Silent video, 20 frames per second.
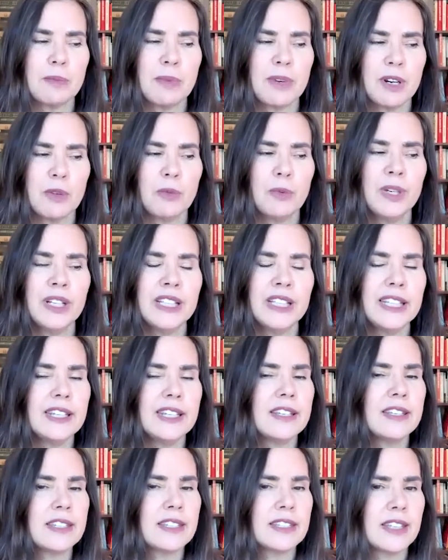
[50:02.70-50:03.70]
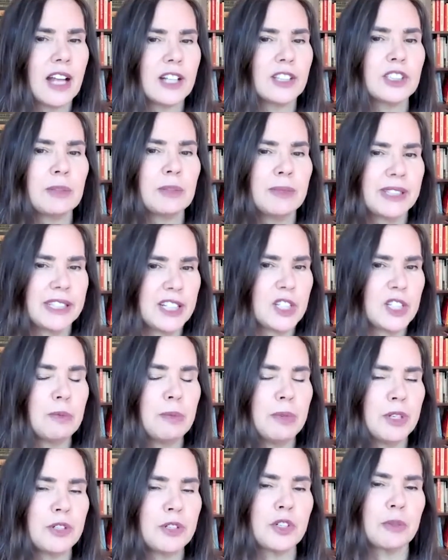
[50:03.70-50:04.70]
but it really is ultimately a
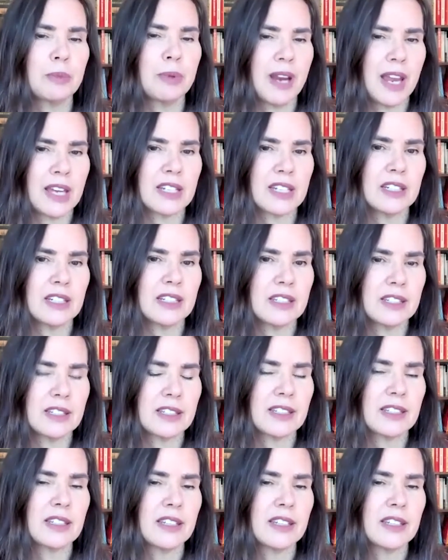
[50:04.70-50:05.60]
spiritual practice.